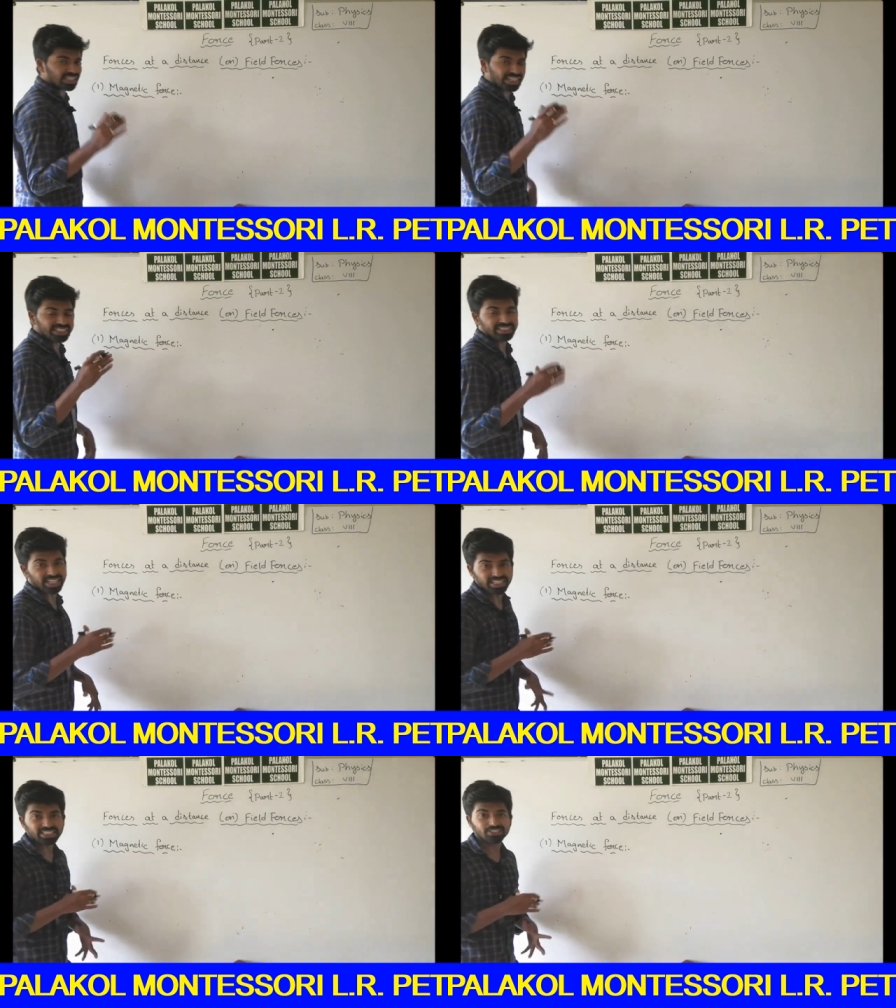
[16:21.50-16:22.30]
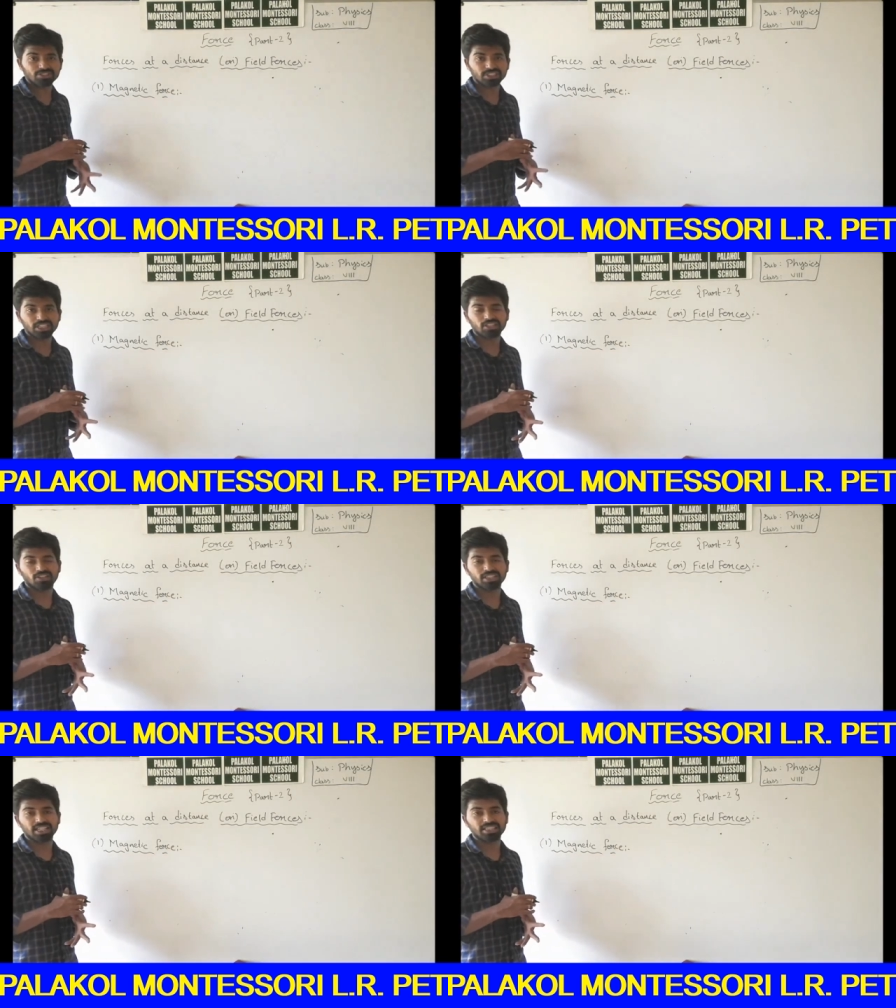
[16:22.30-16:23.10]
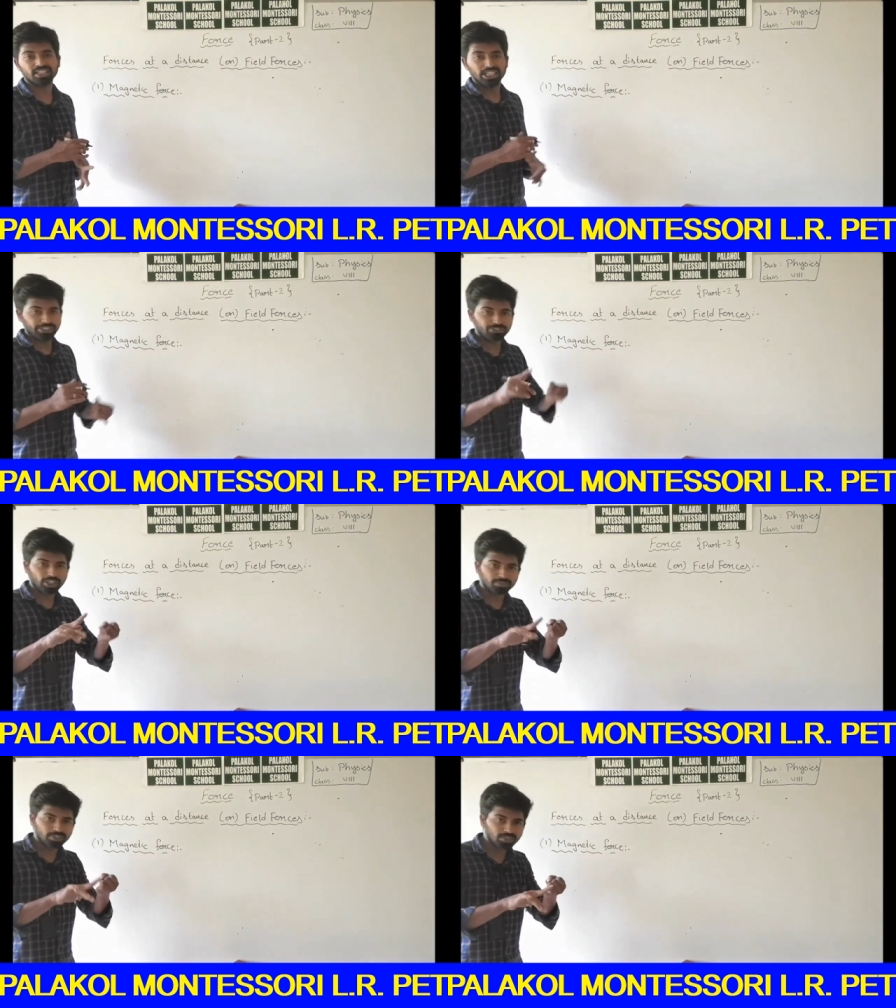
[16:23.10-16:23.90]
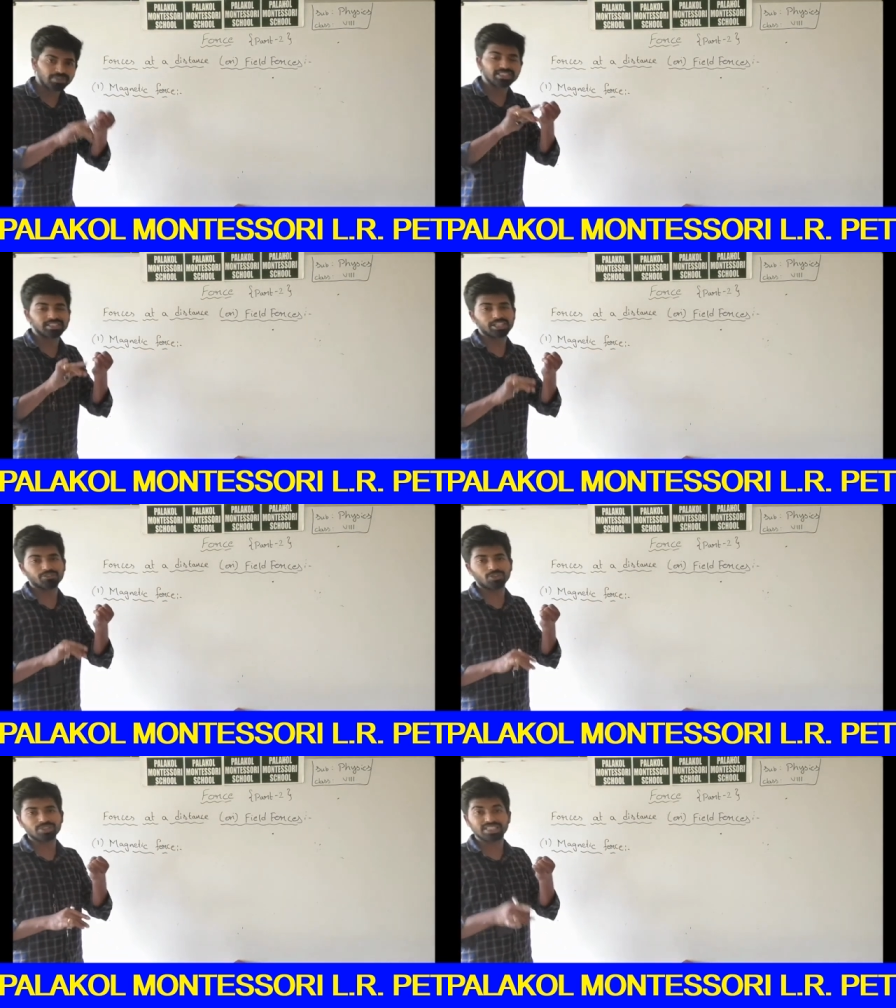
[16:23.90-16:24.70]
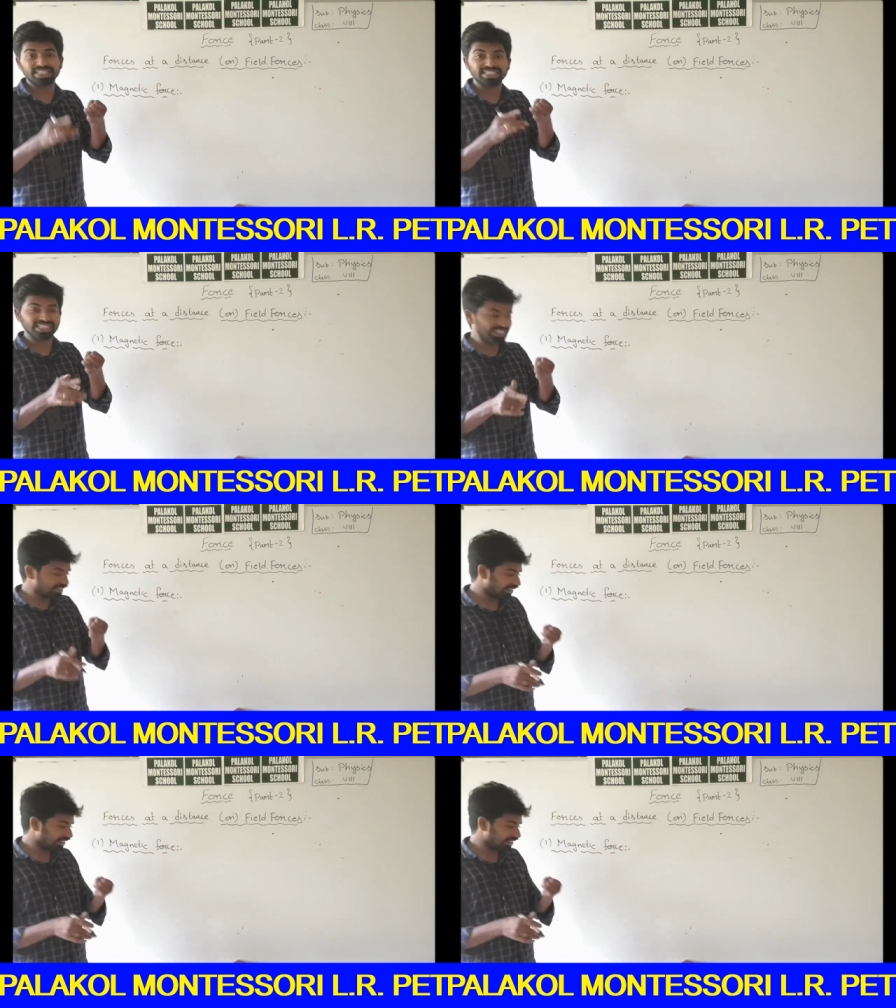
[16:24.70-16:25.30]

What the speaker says: any direct physical contact. If you observe muscular force, it needs